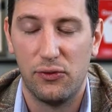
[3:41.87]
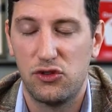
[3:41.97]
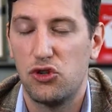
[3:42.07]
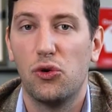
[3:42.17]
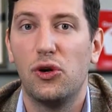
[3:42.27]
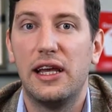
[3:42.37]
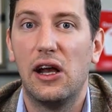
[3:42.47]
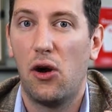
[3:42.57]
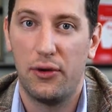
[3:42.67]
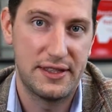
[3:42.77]
truly
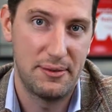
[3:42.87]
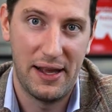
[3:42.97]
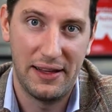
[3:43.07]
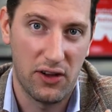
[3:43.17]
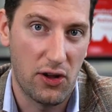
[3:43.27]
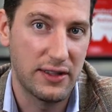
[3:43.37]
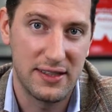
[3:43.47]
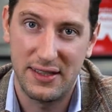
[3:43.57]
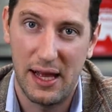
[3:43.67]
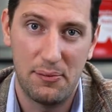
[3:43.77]
automate all the
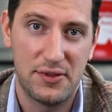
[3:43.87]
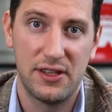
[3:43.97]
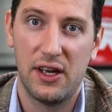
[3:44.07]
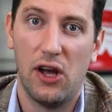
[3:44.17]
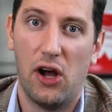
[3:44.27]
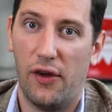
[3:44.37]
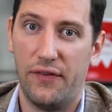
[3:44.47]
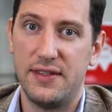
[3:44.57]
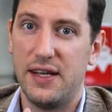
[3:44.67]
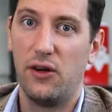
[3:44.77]
steps
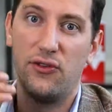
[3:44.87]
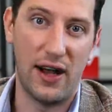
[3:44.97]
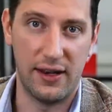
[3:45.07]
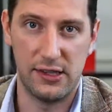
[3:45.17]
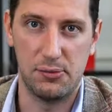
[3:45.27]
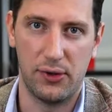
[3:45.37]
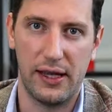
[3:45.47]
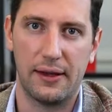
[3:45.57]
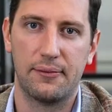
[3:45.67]
until finance booking.